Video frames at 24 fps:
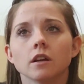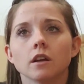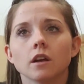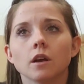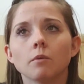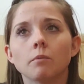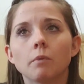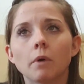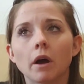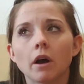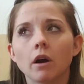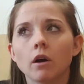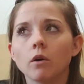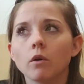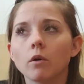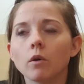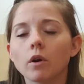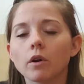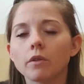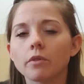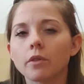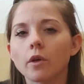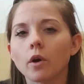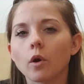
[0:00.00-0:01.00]

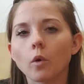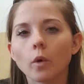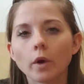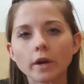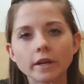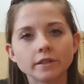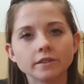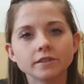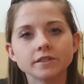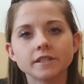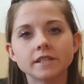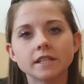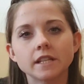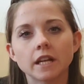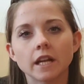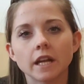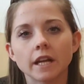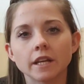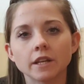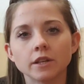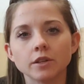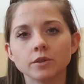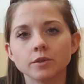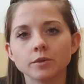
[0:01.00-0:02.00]
the oils that I
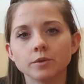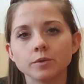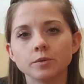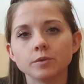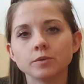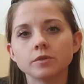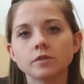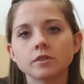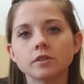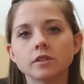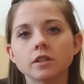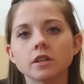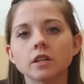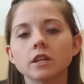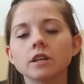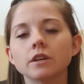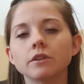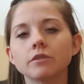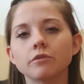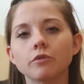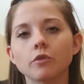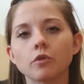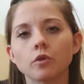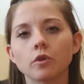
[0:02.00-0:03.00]
used
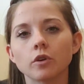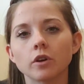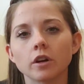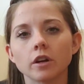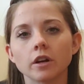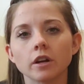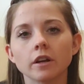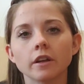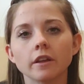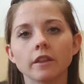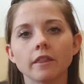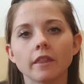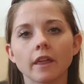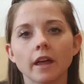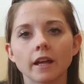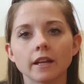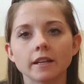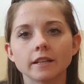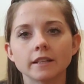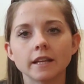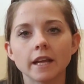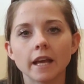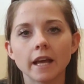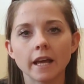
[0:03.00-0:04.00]
for
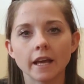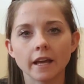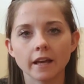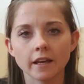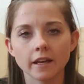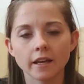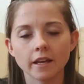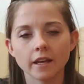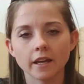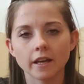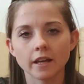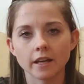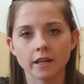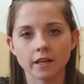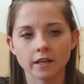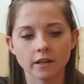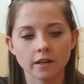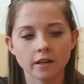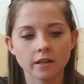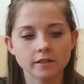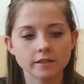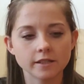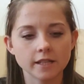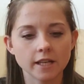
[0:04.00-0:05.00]
that day
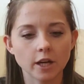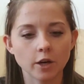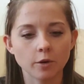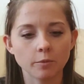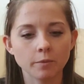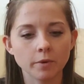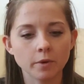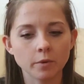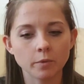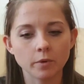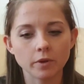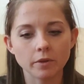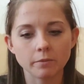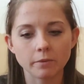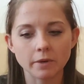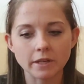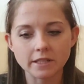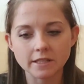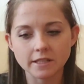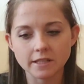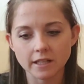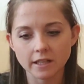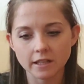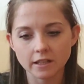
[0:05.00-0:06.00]
and to help me with my
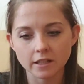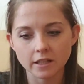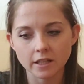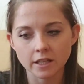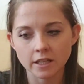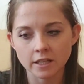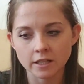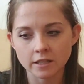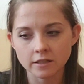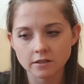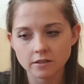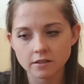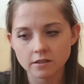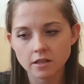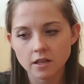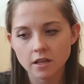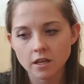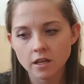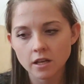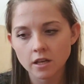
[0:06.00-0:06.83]
sickness.